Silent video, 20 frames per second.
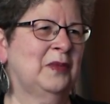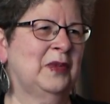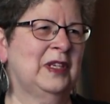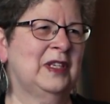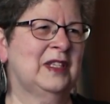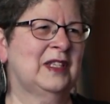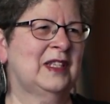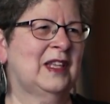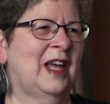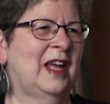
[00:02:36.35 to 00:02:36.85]
We
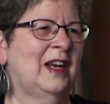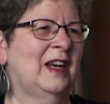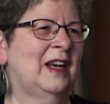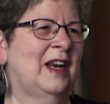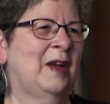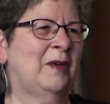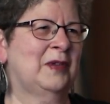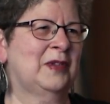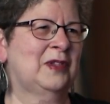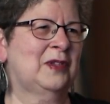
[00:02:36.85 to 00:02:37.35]

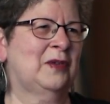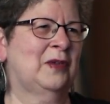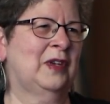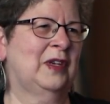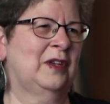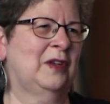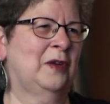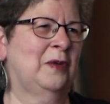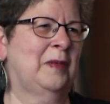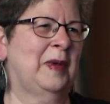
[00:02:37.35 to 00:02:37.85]
decided I was
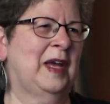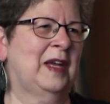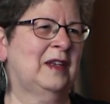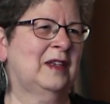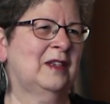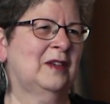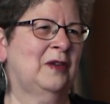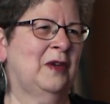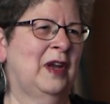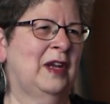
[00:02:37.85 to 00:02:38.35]
going to go
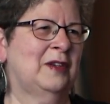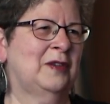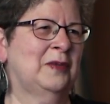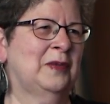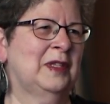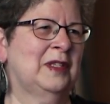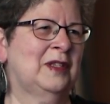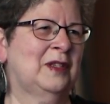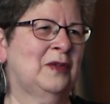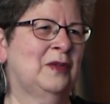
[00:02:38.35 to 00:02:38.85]
back to
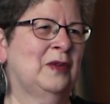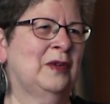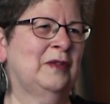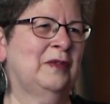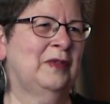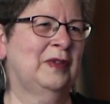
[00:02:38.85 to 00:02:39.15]
graduate school at